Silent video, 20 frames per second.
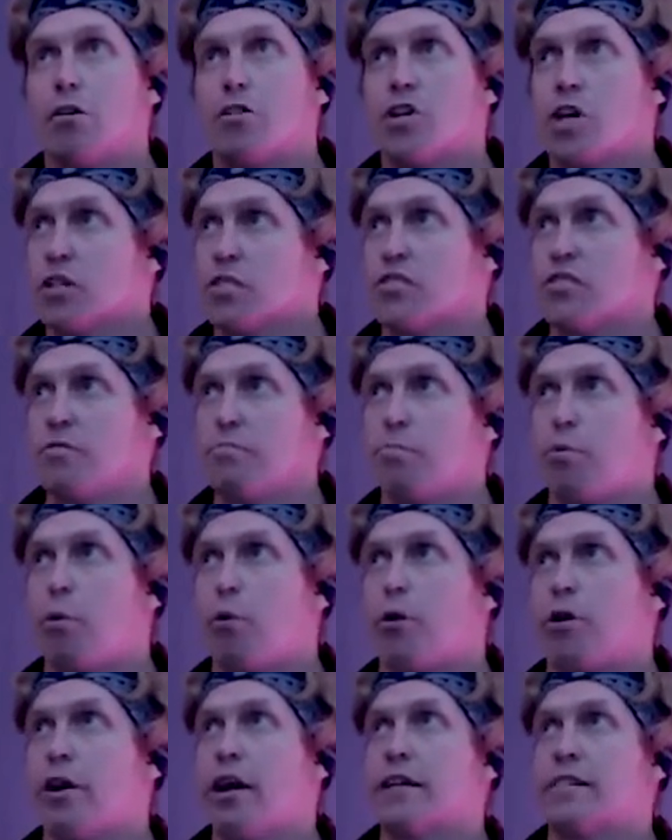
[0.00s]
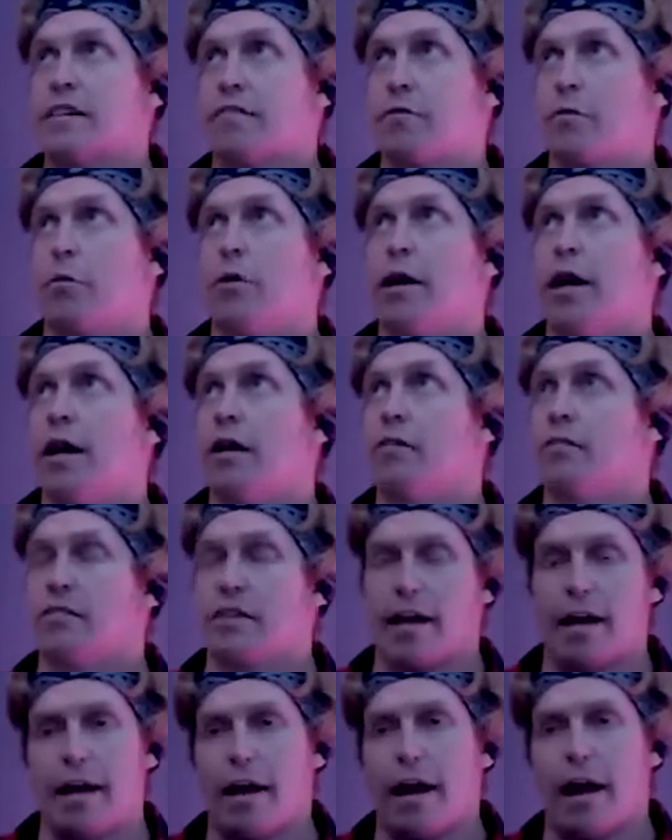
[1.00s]
are just as important as everyone
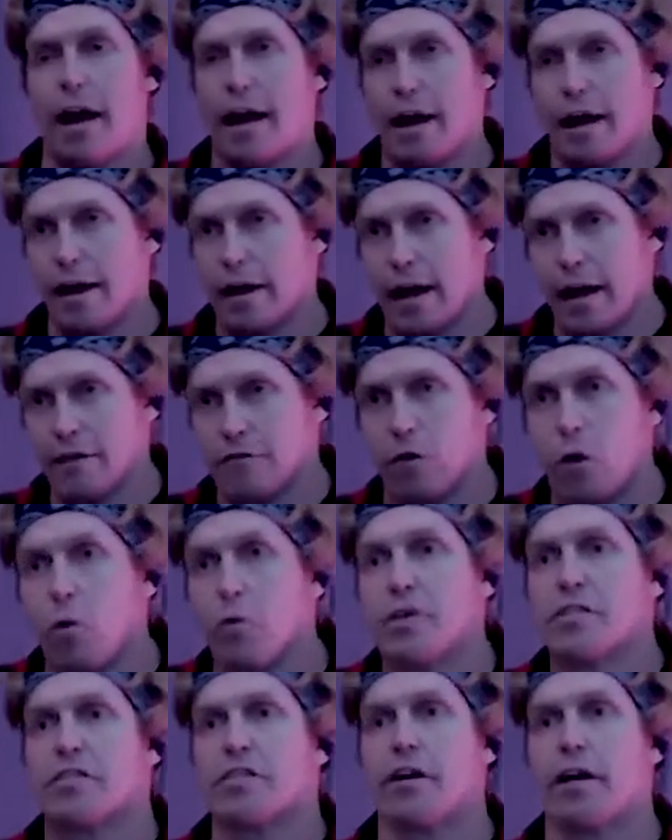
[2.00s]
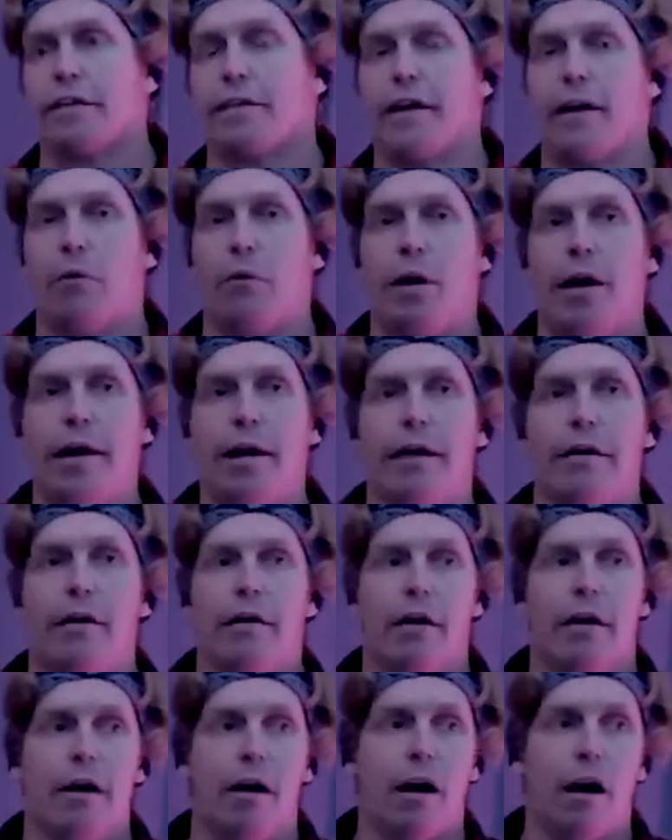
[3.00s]
else. I've always thought that way,
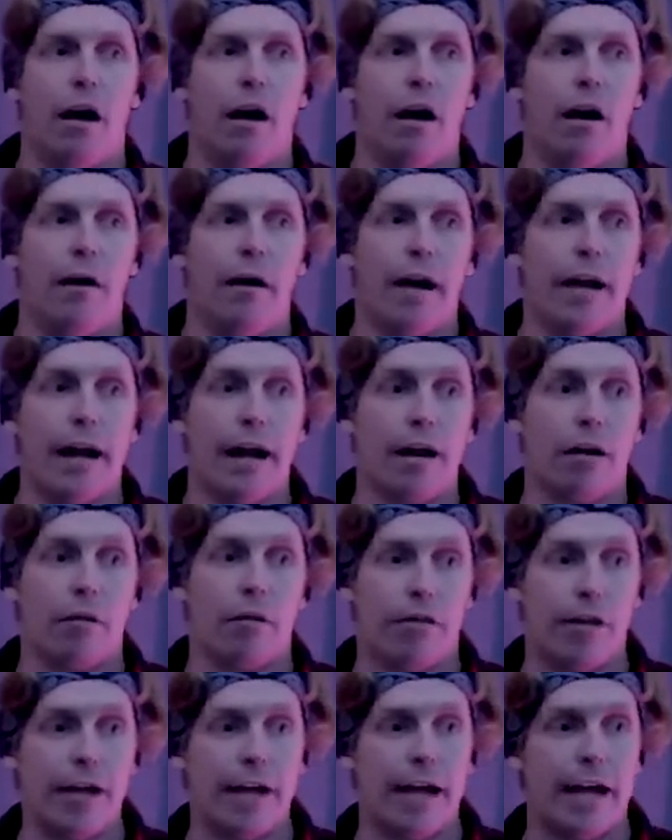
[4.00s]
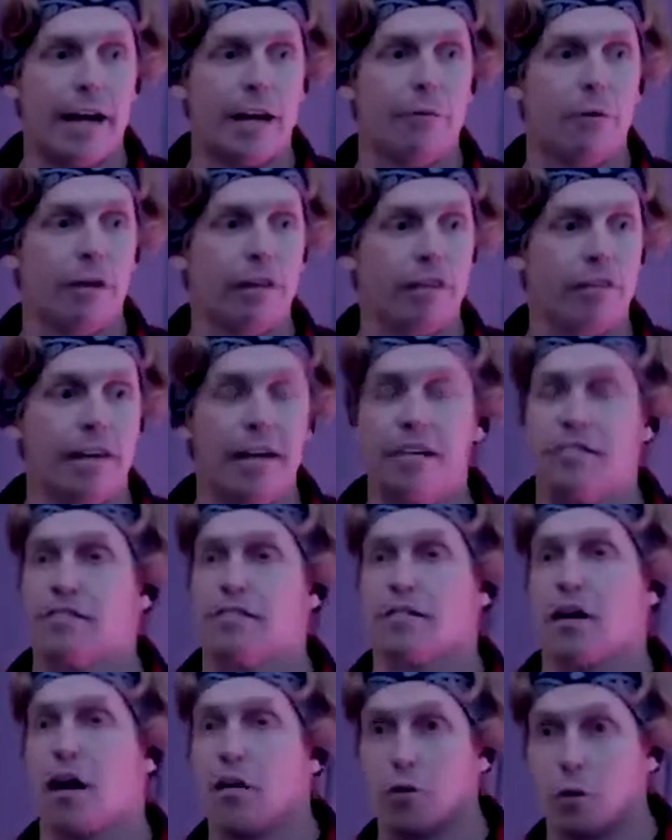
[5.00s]
uh, and I don't think anyone
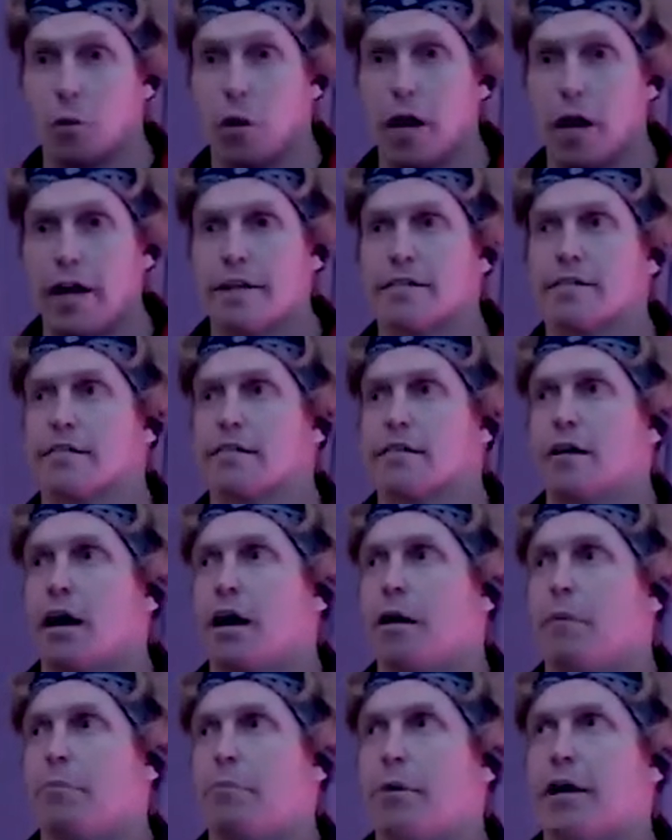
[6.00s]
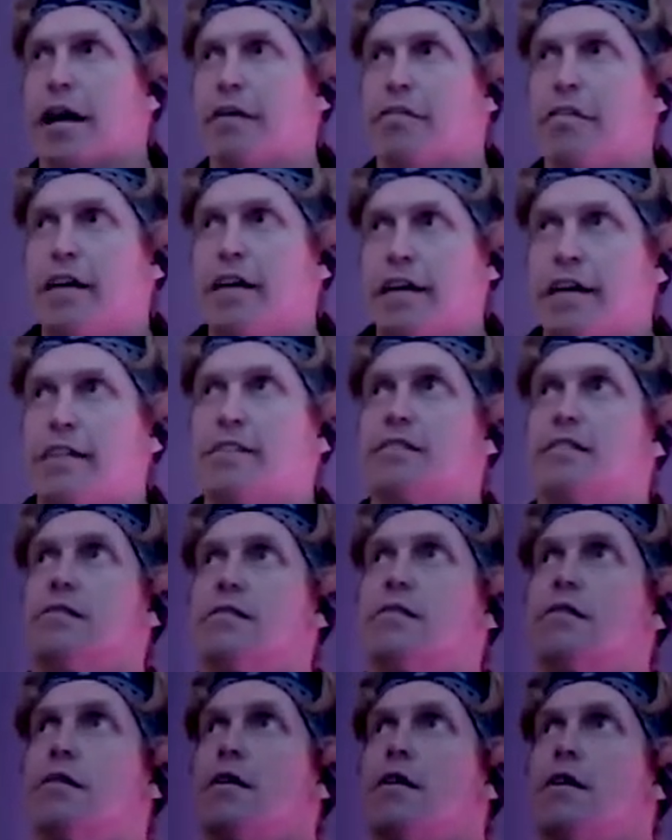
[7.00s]
thinks otherwise. Uh, but I think
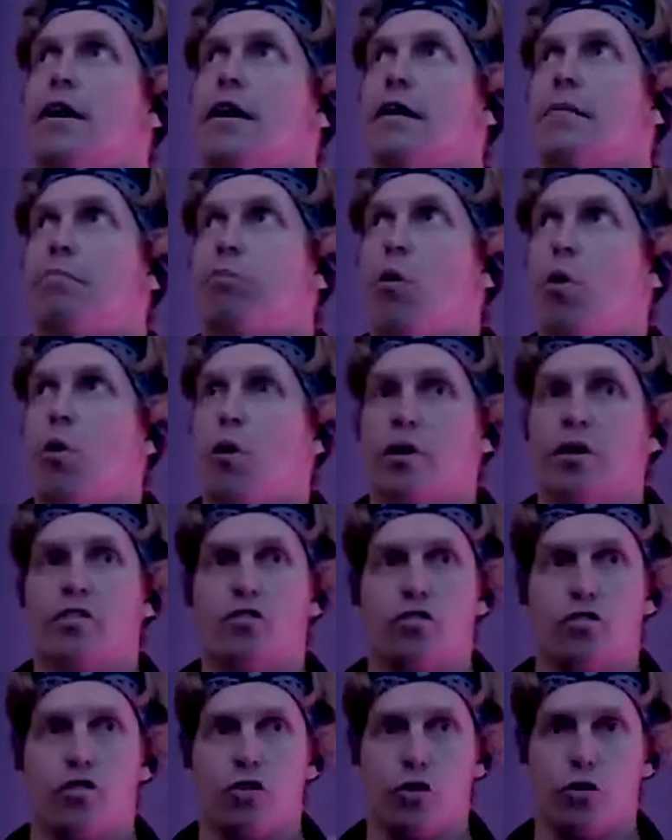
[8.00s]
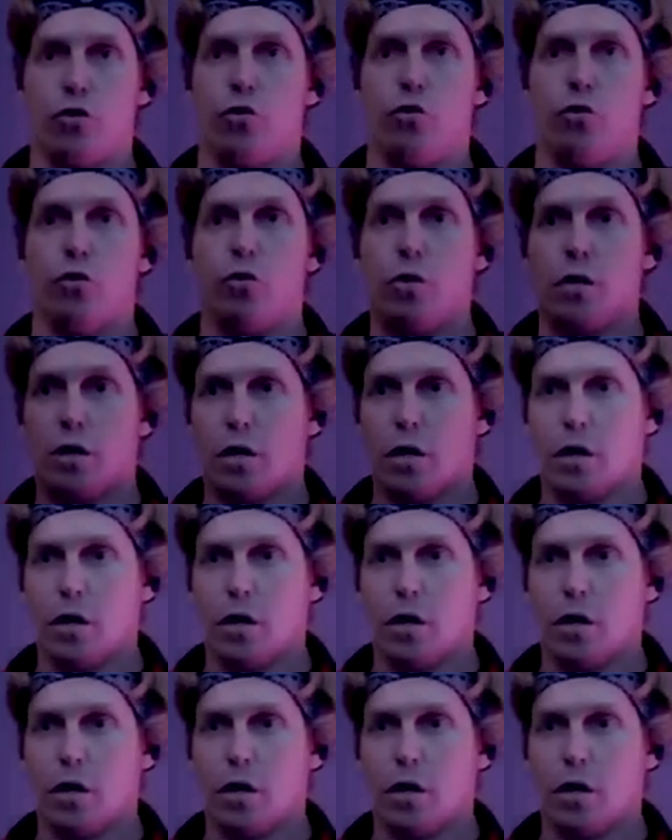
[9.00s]
it's important to